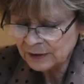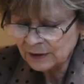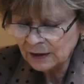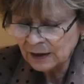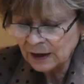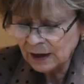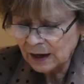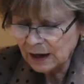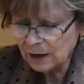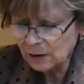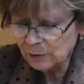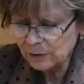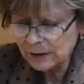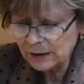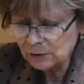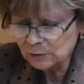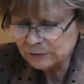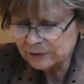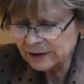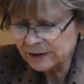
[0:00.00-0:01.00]
Now, the
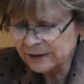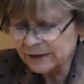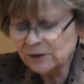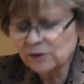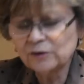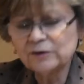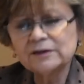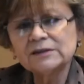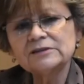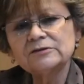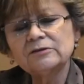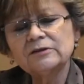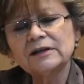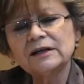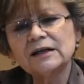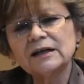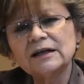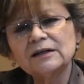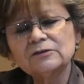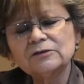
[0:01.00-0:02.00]
tragic of this
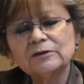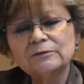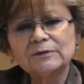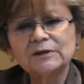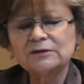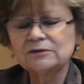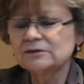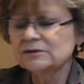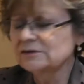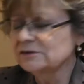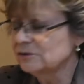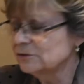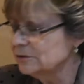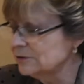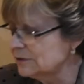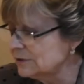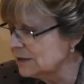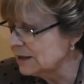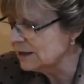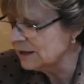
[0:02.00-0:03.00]
story,
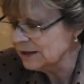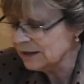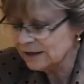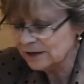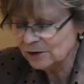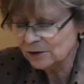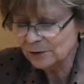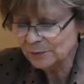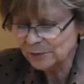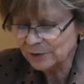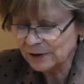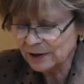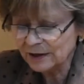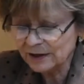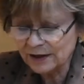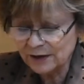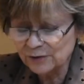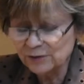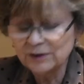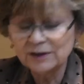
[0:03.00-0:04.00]
because
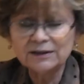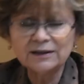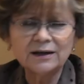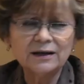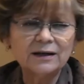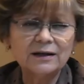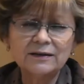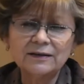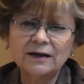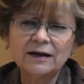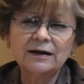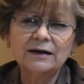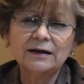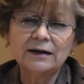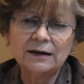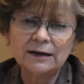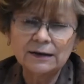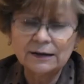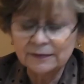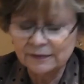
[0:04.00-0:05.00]
this there is a big
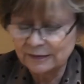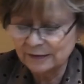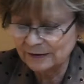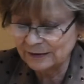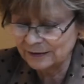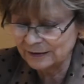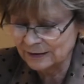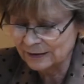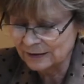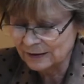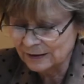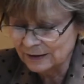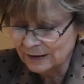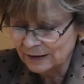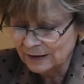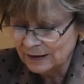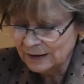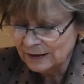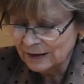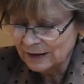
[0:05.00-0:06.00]
tragedy here,
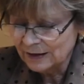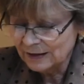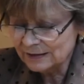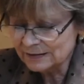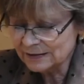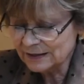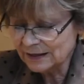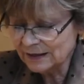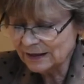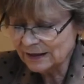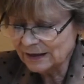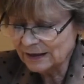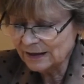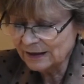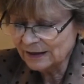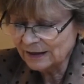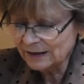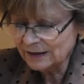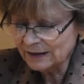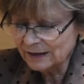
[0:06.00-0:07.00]

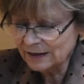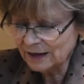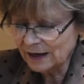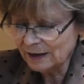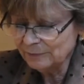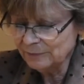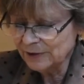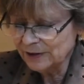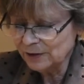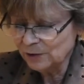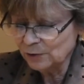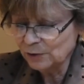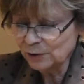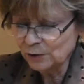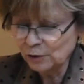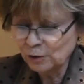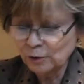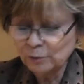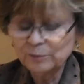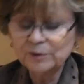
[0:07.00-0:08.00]
and it is
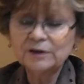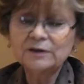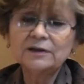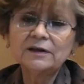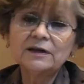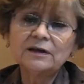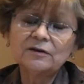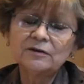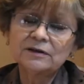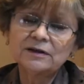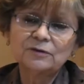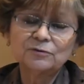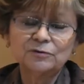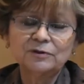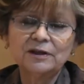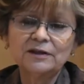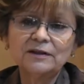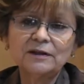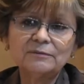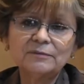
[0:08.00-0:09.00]
this that the
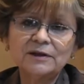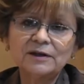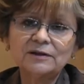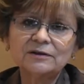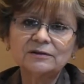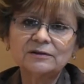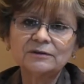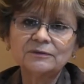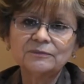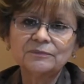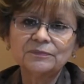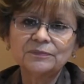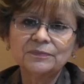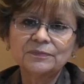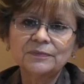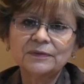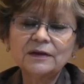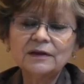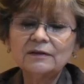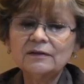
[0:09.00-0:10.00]
friend, the
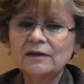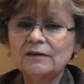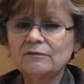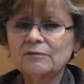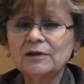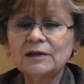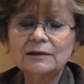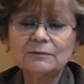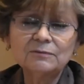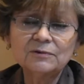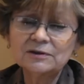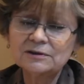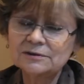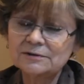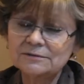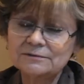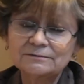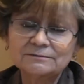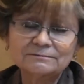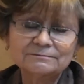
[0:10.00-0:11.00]
king that was a
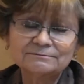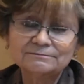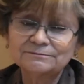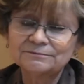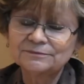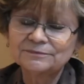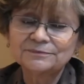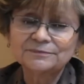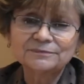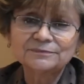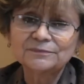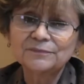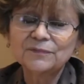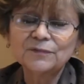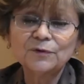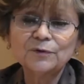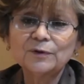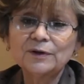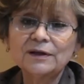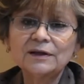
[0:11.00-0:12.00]
friend, they
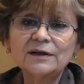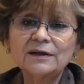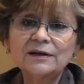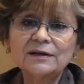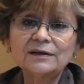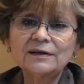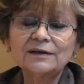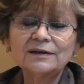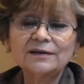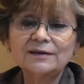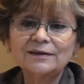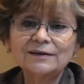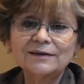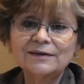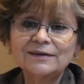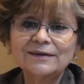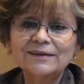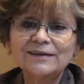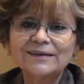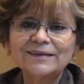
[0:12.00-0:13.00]
turned him into an
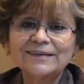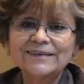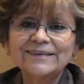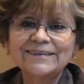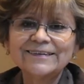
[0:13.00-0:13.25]
enemy.